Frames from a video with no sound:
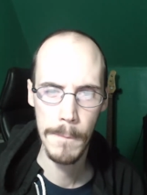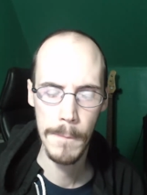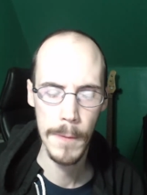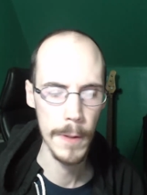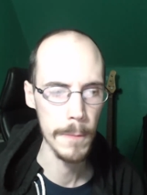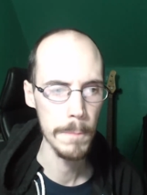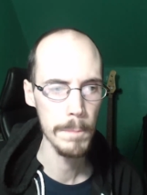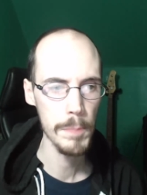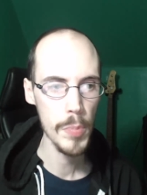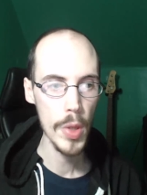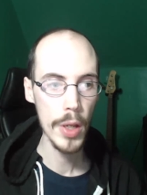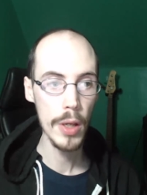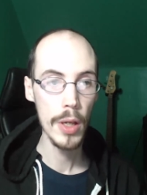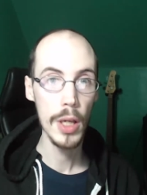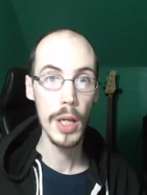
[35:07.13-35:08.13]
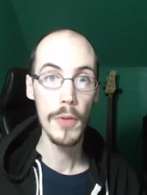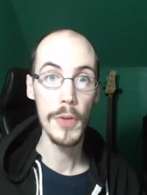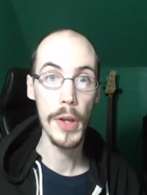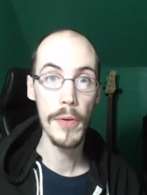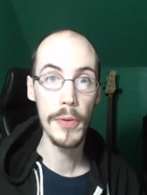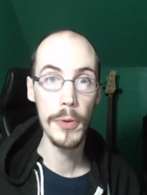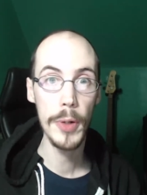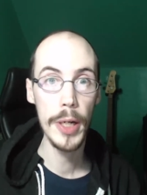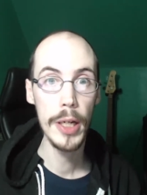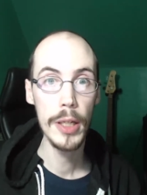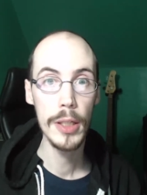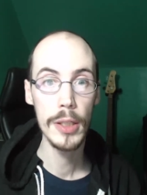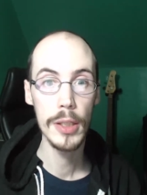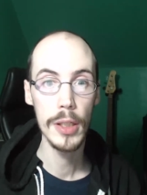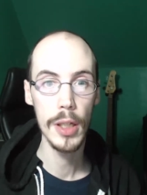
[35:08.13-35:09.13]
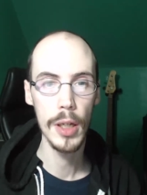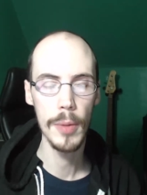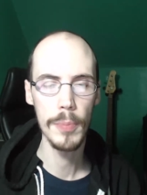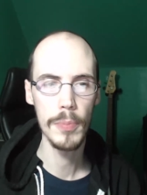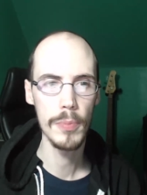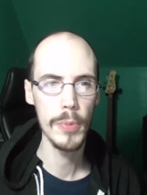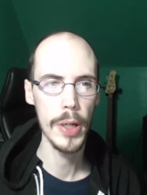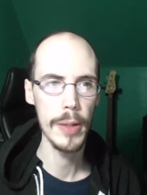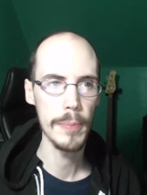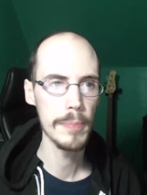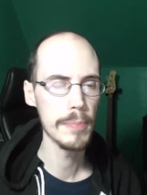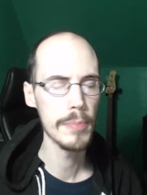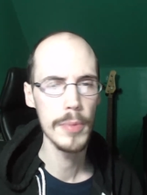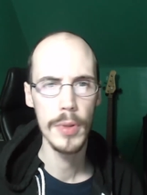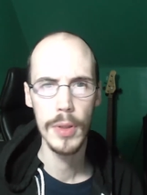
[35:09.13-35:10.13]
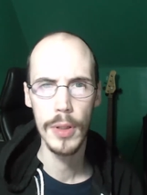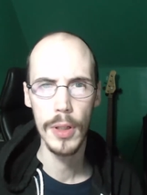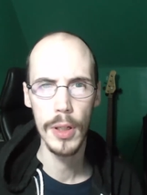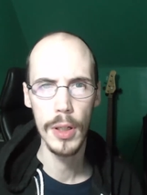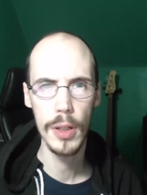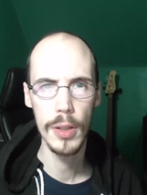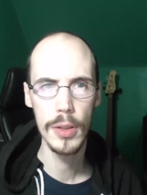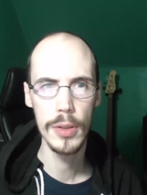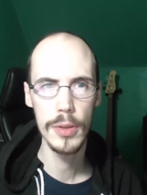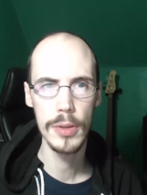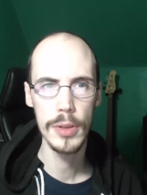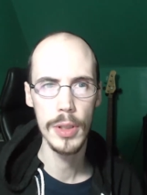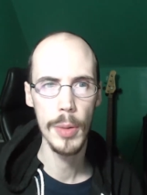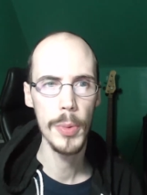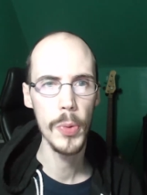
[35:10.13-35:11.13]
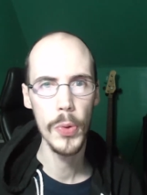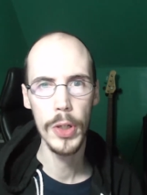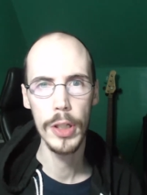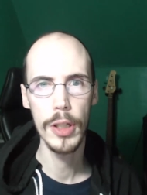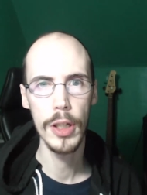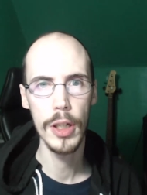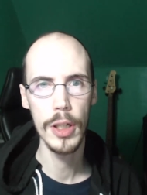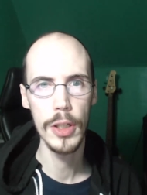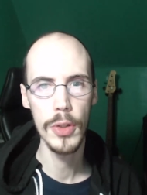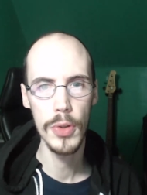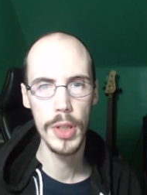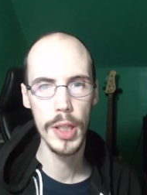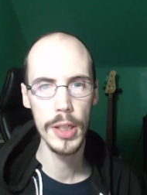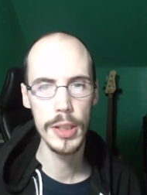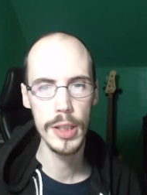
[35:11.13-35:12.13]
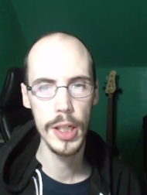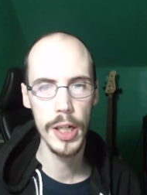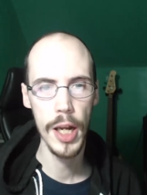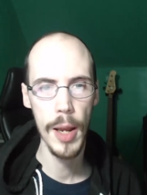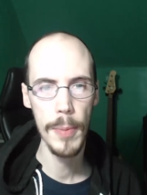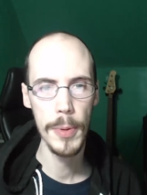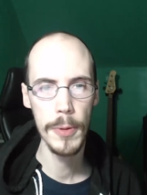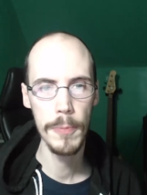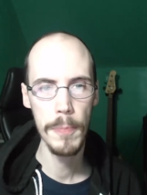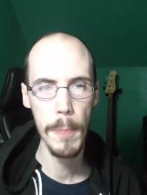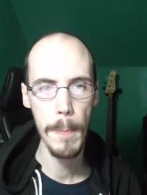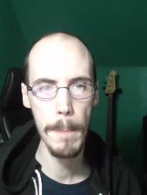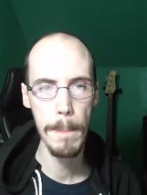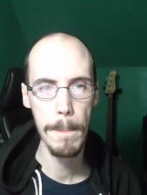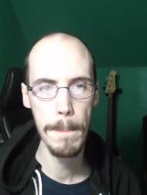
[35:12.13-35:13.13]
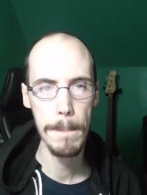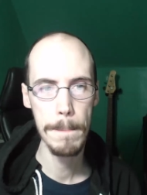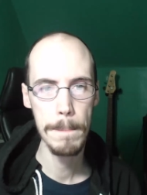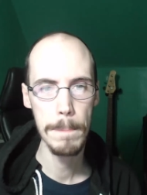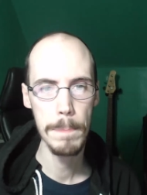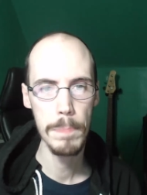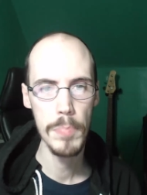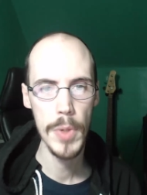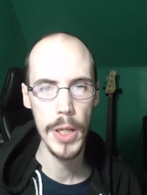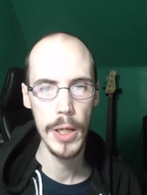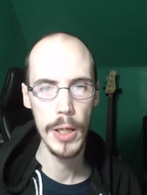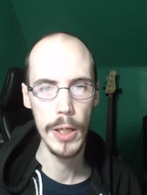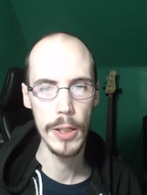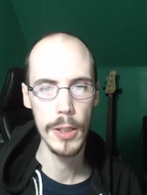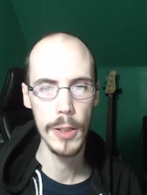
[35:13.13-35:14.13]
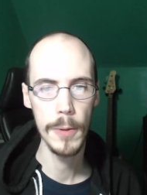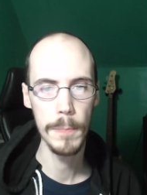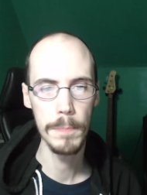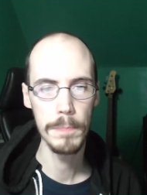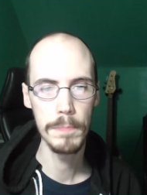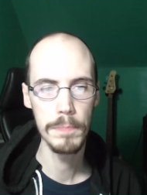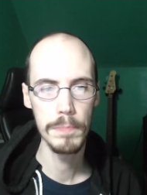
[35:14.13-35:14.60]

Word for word: Oh, if you haven't already, wait. Tell me what you think's gonna happen. And